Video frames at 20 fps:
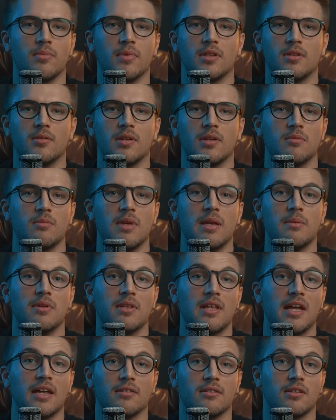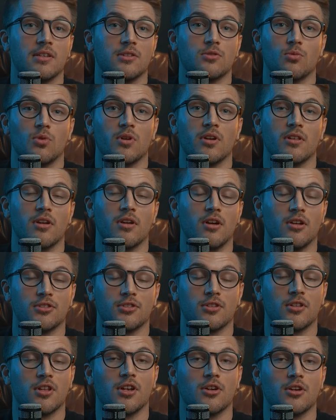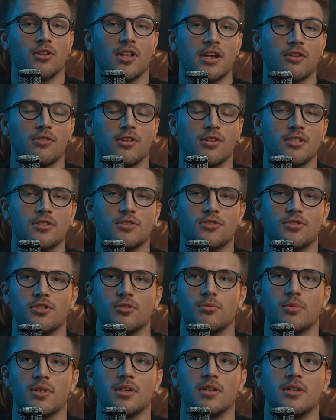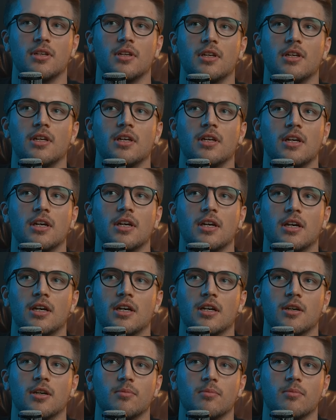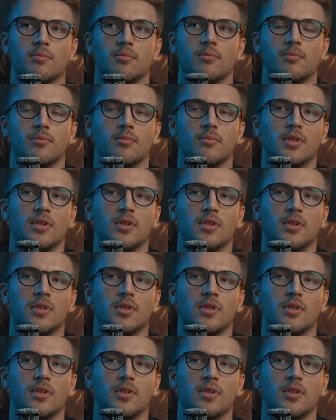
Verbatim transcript: And, and maybe that is mm-hmm. one of the, also the underlying reasons too. But um, yeah.